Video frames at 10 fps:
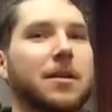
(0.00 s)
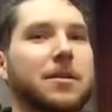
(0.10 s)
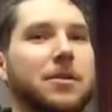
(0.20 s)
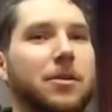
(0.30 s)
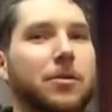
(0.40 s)

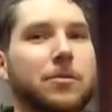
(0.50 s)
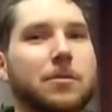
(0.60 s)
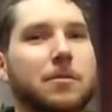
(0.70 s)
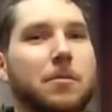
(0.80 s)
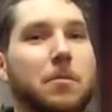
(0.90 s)
you know,
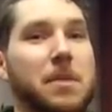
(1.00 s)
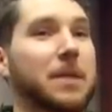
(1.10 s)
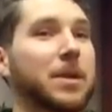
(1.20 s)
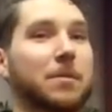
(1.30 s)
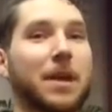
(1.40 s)

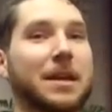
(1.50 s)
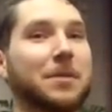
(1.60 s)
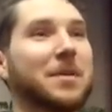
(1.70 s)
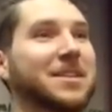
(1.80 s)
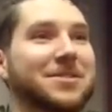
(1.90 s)
maybe make
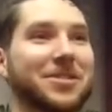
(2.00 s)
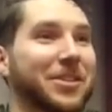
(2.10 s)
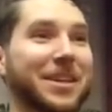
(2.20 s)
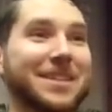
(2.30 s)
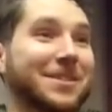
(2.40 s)
amends on
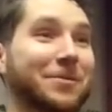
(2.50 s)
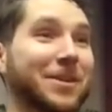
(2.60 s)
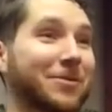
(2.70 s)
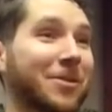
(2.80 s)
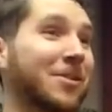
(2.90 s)
things that
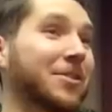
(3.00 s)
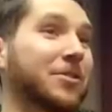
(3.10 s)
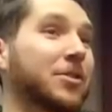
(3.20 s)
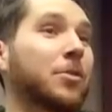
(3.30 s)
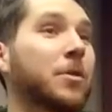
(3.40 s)
went wrong,
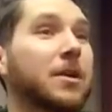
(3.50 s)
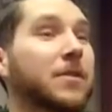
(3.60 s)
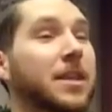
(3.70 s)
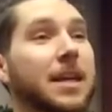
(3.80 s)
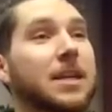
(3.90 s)
or, you know,
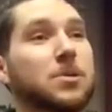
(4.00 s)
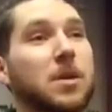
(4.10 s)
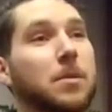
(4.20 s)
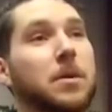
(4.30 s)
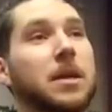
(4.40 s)
whatever the case
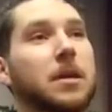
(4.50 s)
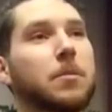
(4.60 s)
may be.